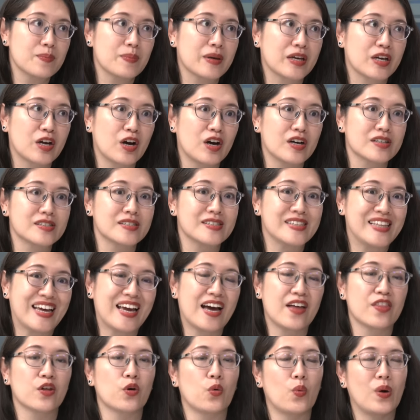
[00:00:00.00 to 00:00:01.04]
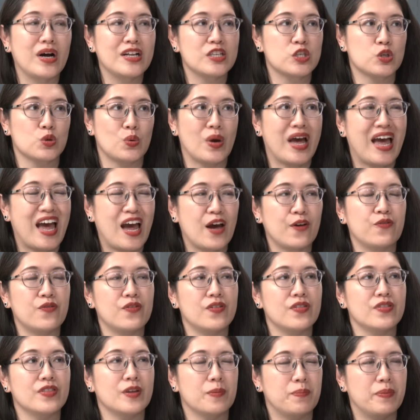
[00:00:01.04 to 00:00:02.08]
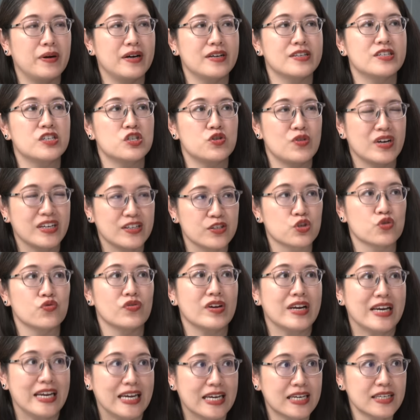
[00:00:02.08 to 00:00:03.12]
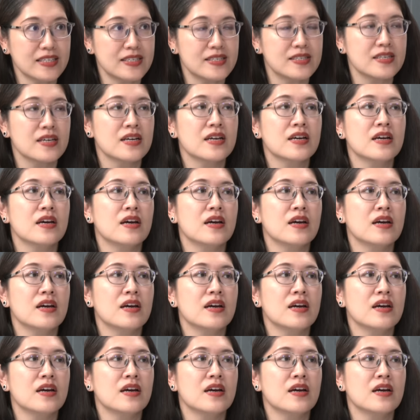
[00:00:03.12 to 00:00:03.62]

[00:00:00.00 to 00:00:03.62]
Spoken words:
because they are the ones who have the purse strings to release.